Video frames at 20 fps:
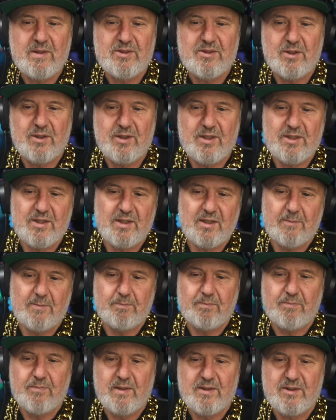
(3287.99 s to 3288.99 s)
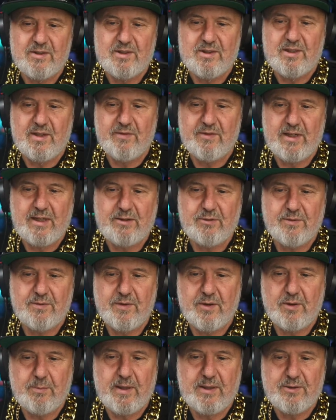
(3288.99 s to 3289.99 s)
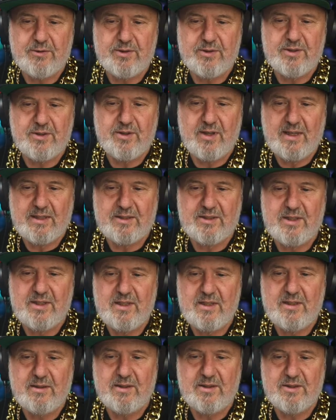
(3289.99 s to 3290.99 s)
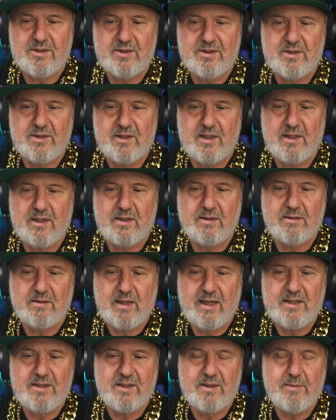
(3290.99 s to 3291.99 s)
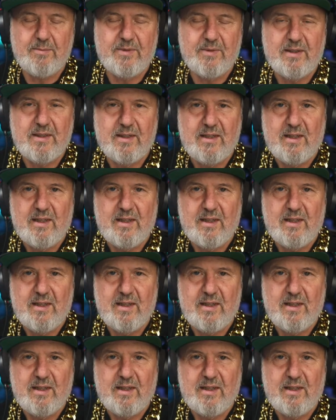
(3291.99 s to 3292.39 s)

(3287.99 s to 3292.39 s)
So these are 700 volt battery stacks here. There's 8 of them.